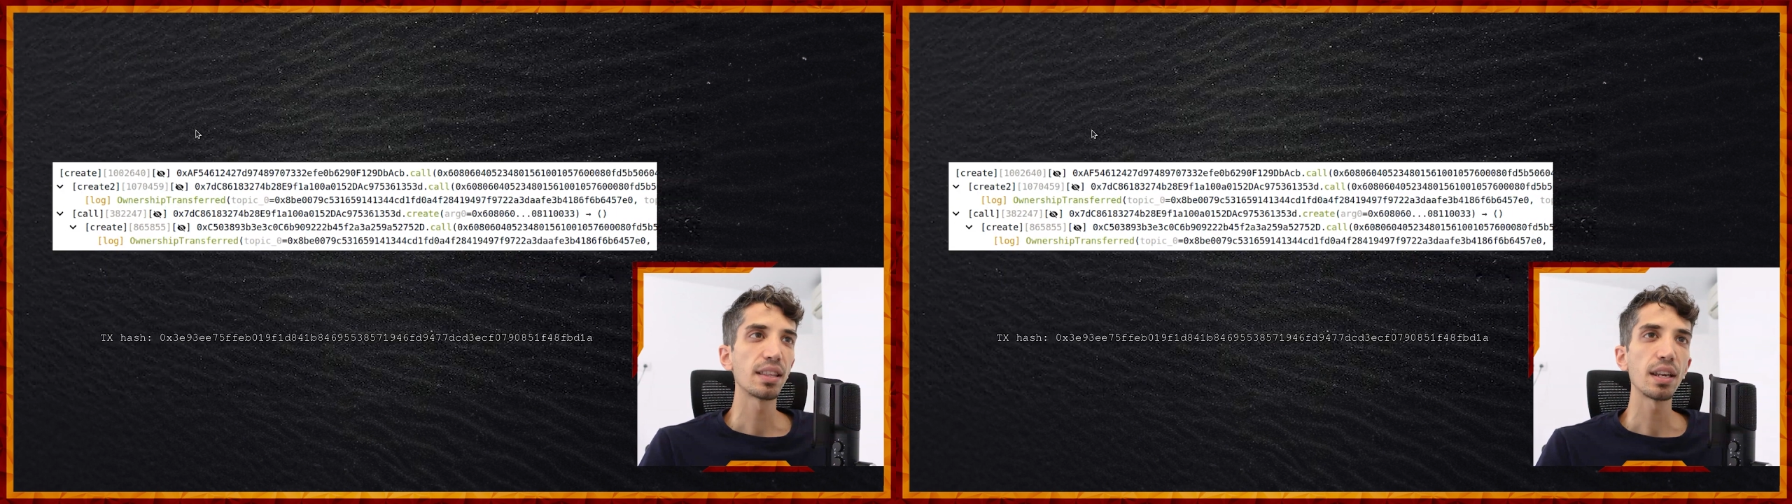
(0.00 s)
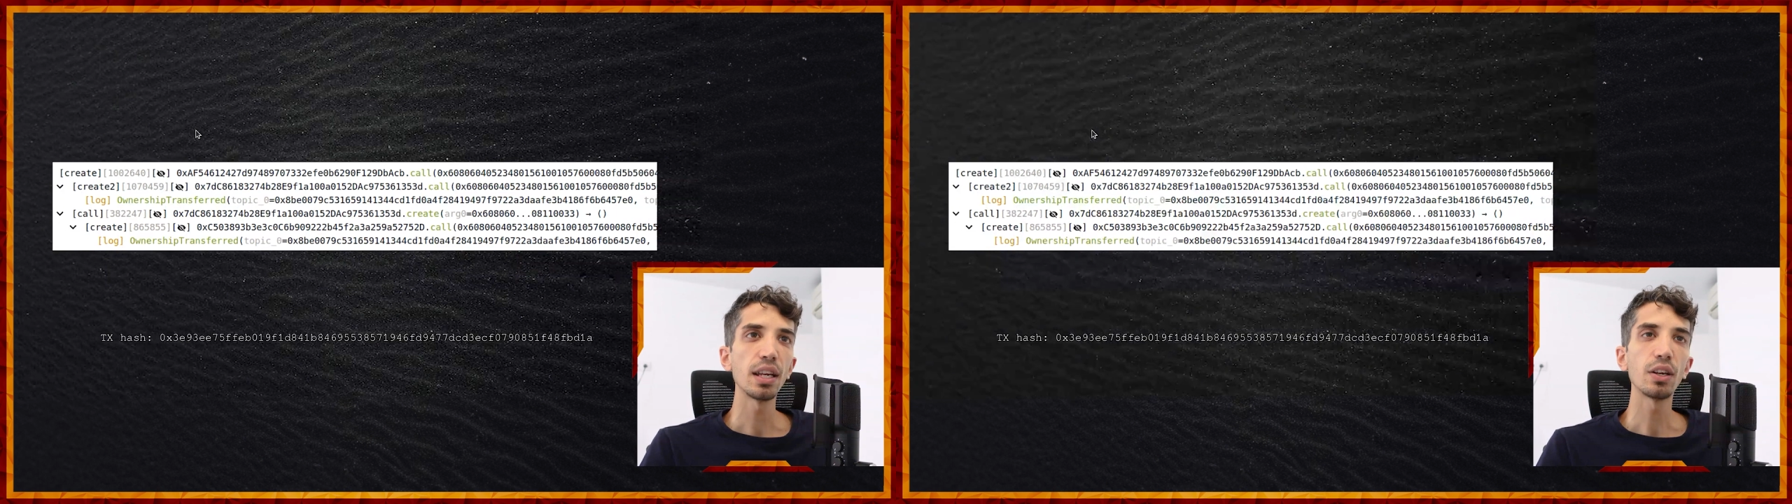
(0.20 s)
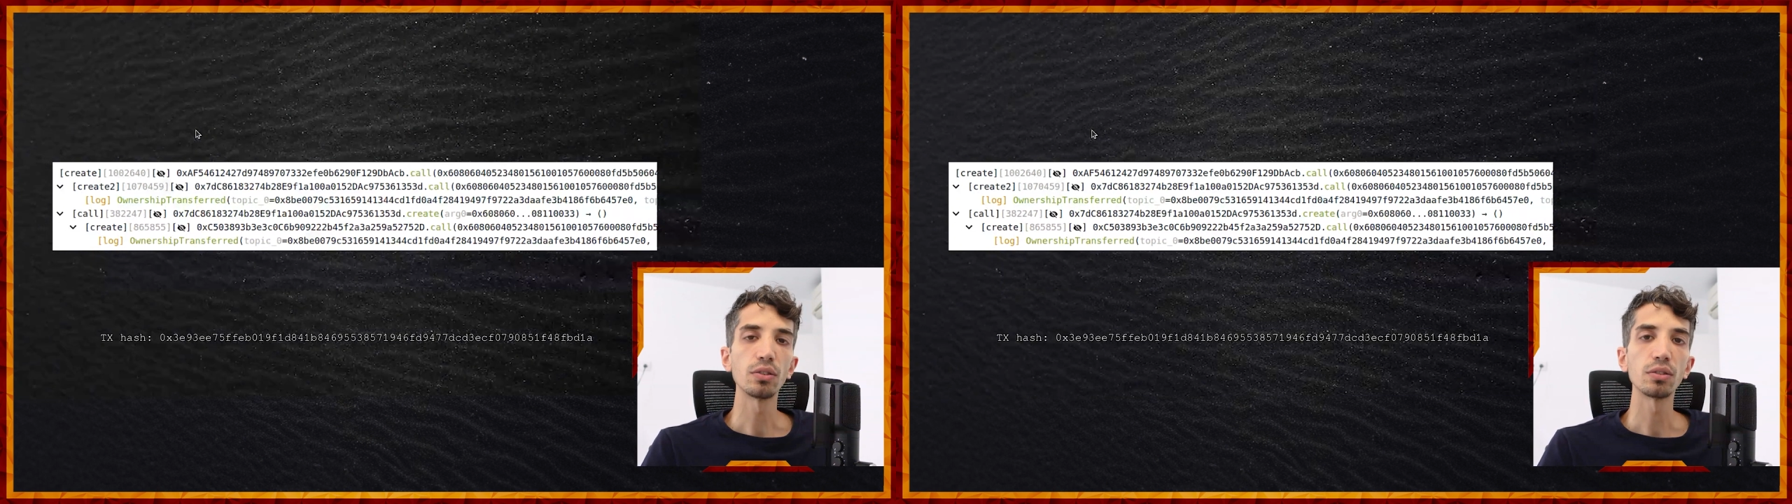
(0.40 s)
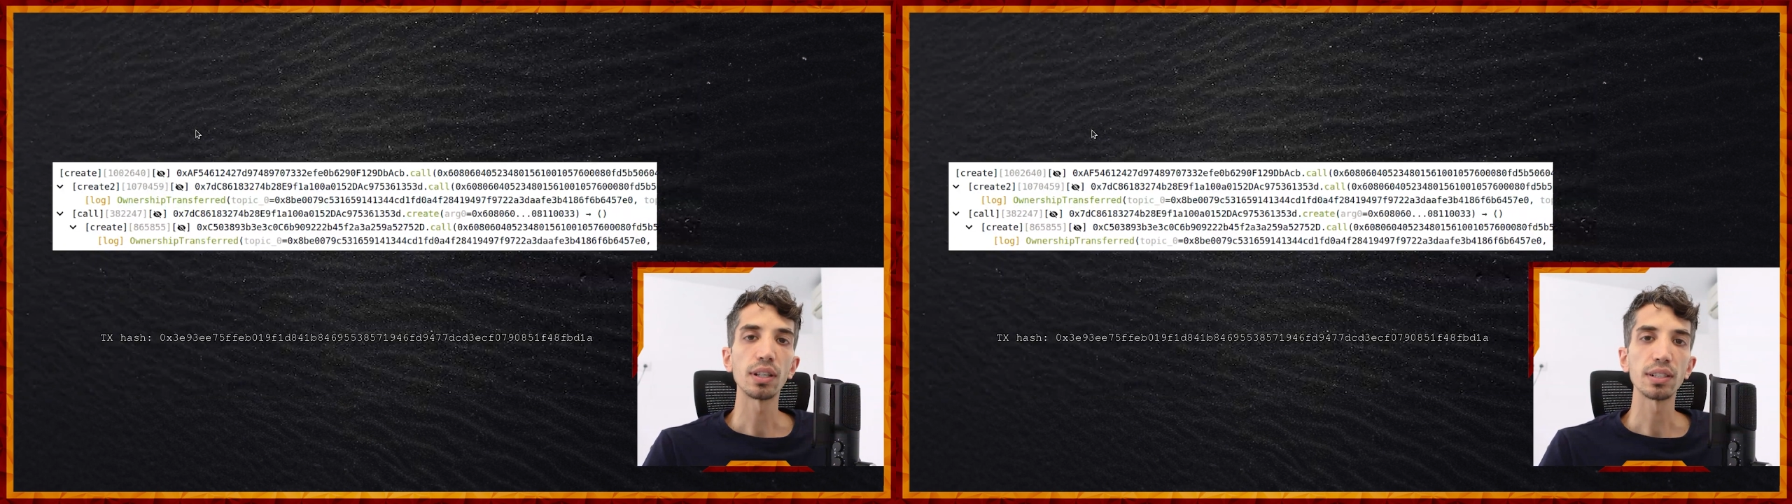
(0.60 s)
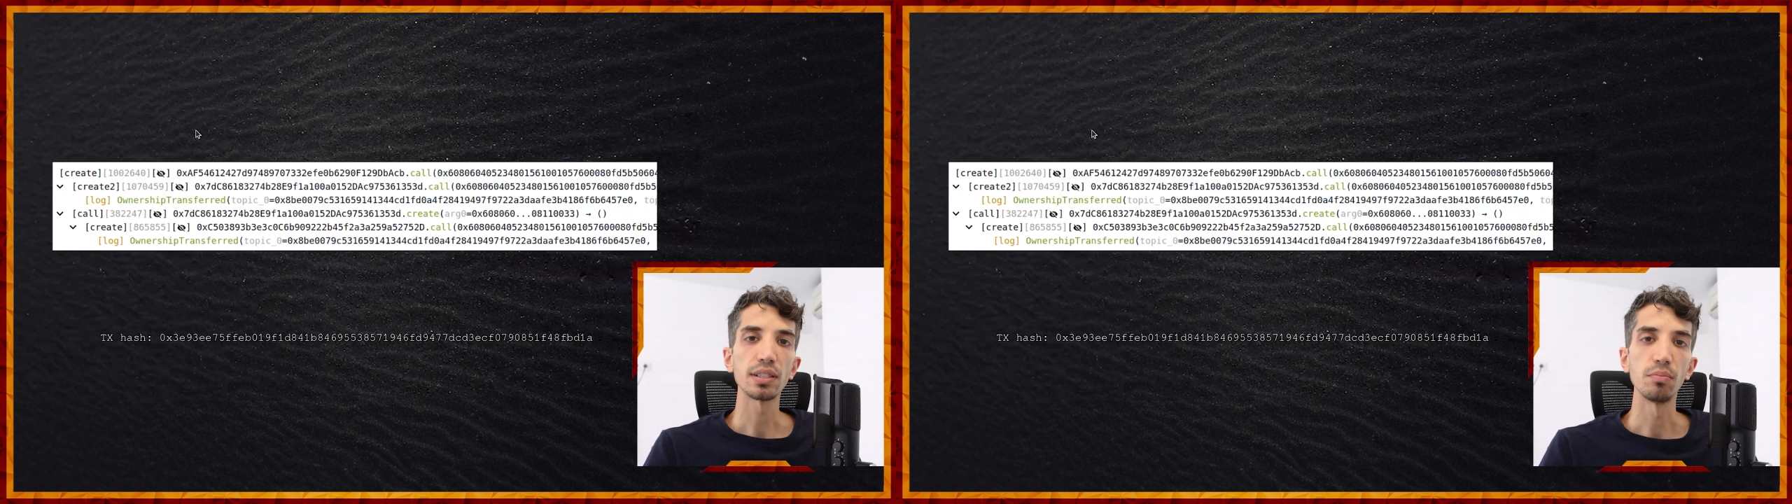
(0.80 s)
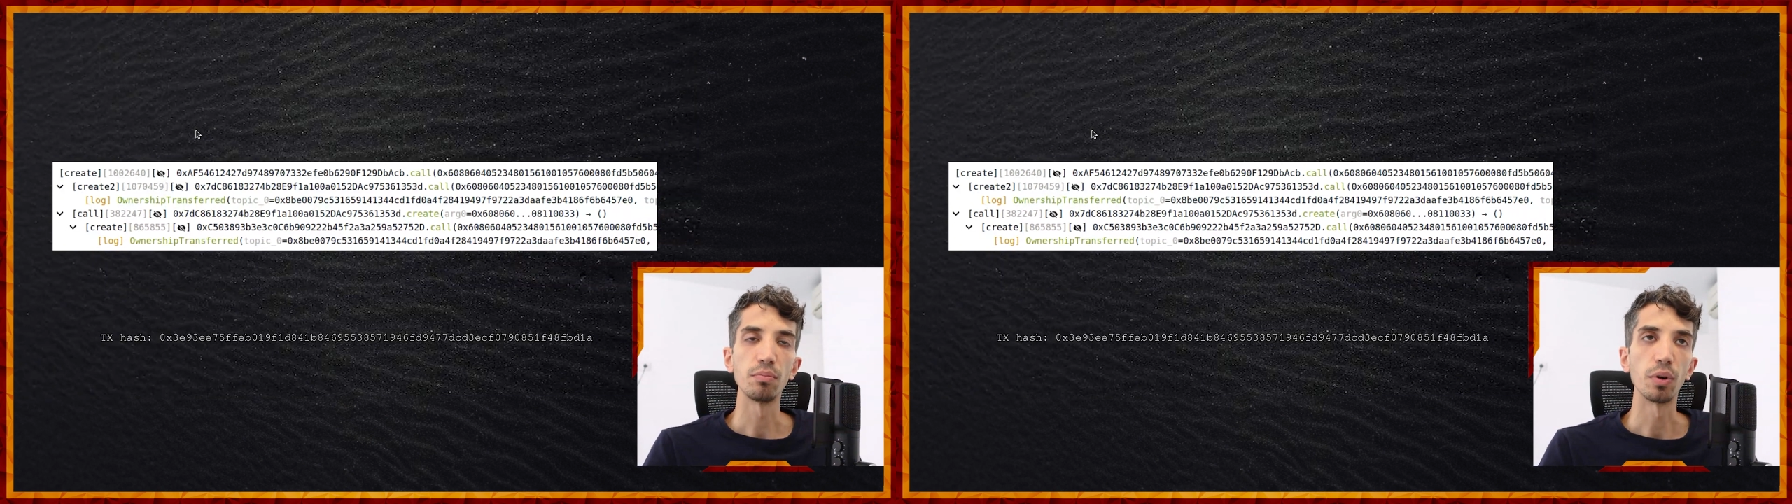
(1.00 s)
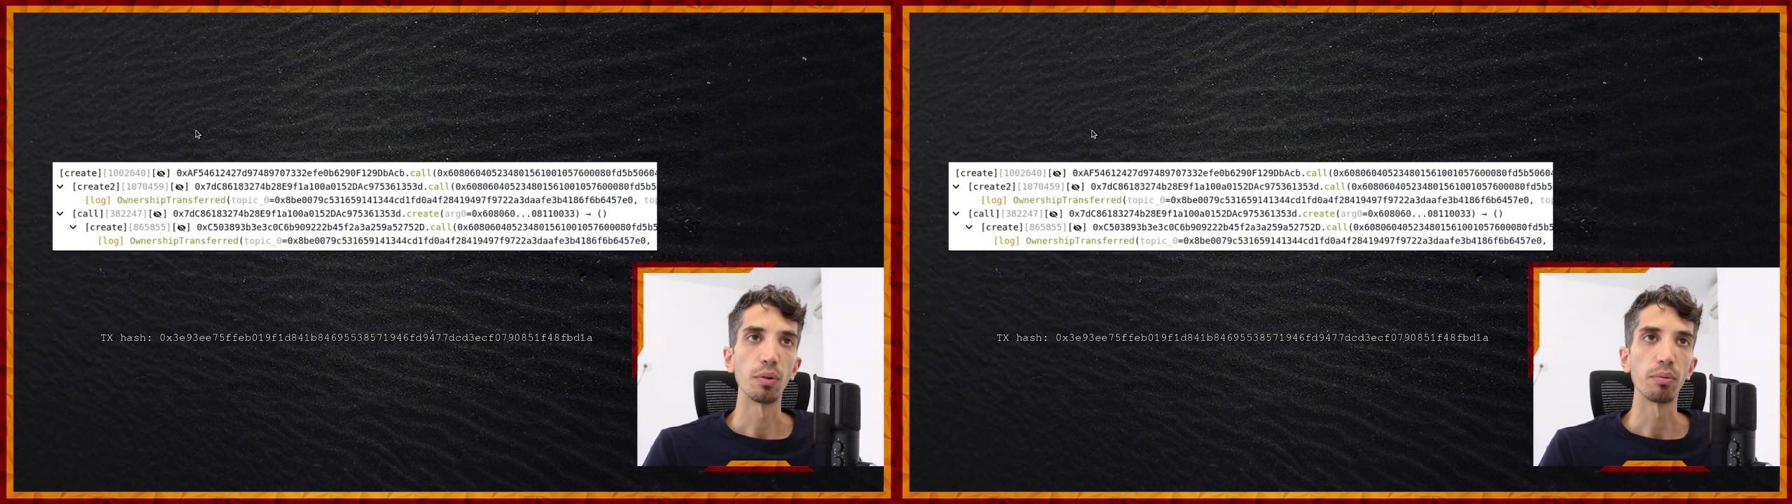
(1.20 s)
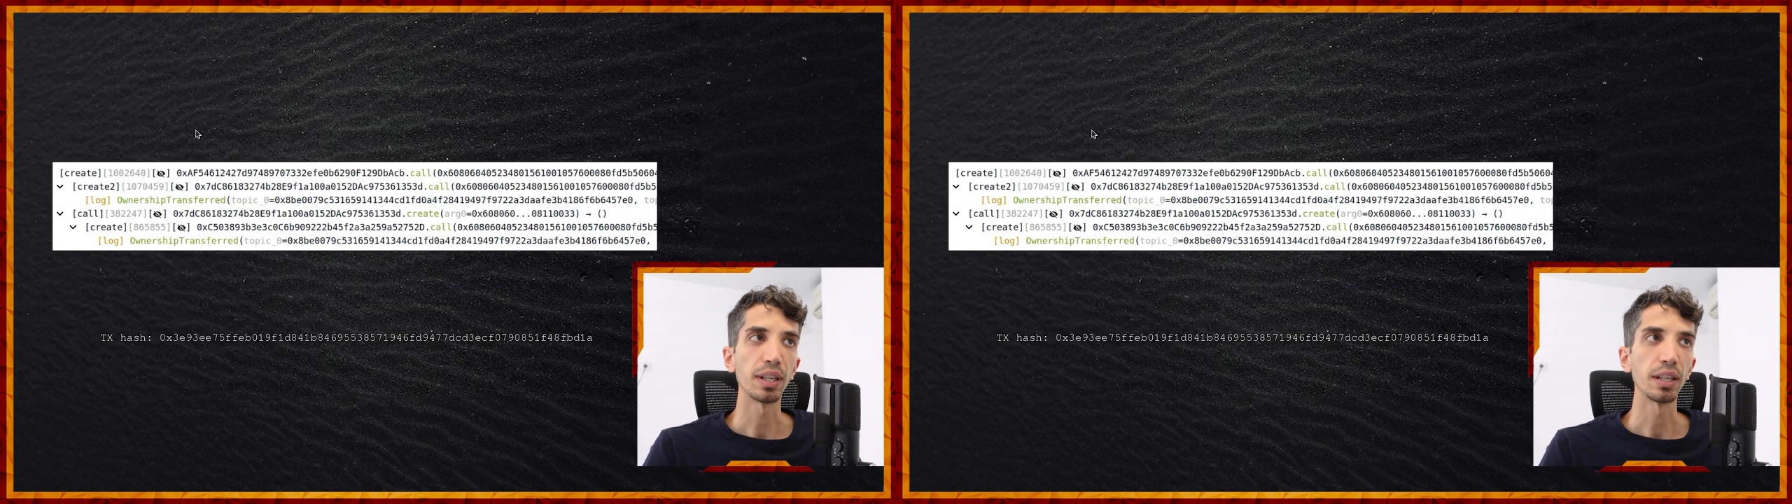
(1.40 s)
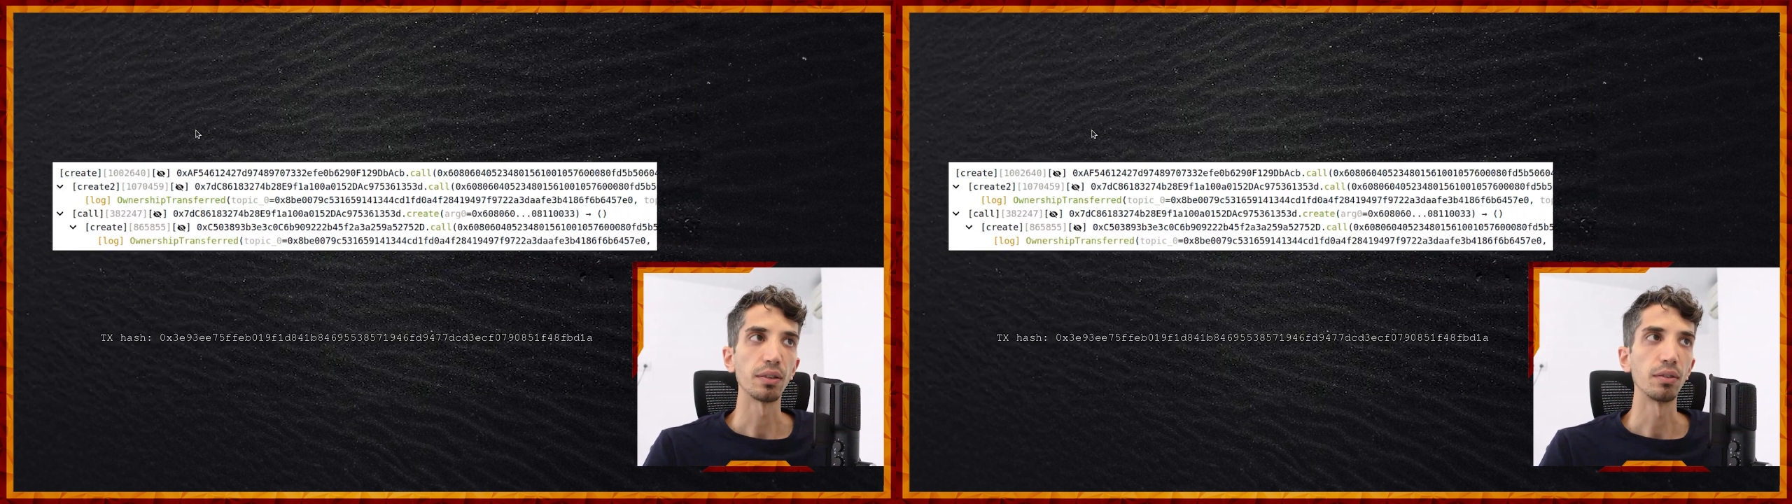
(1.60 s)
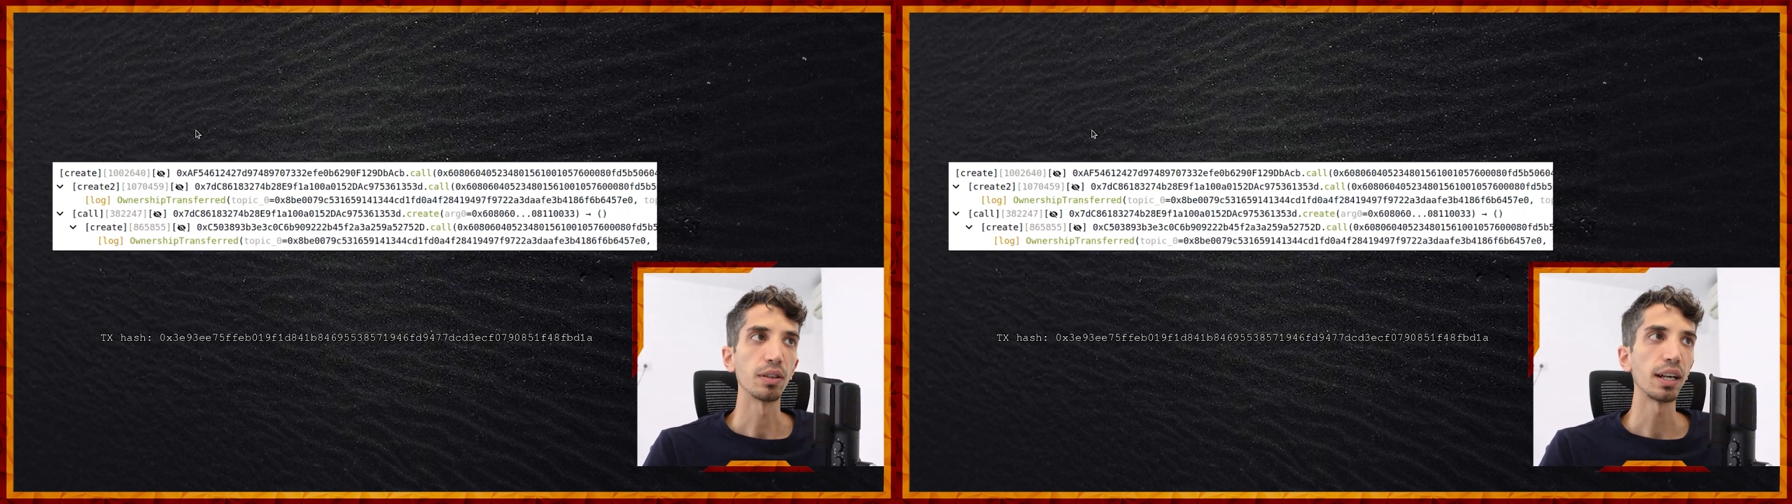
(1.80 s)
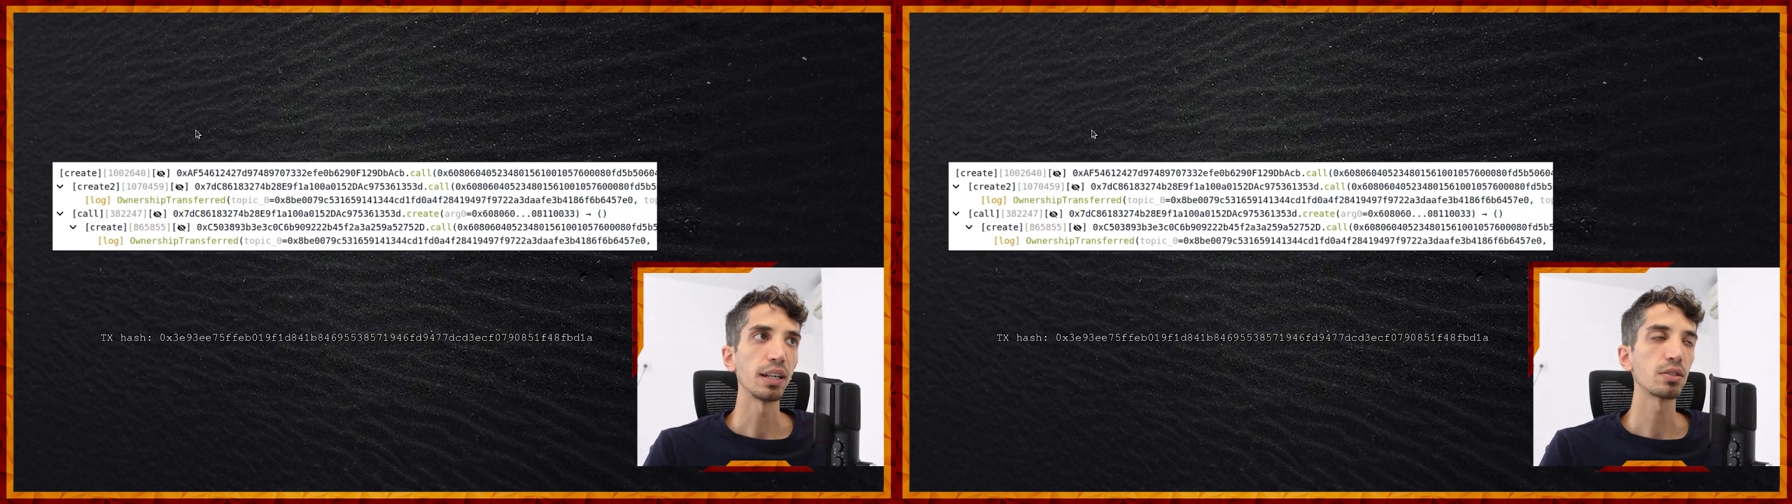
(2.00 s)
3 contracts involved here, okay?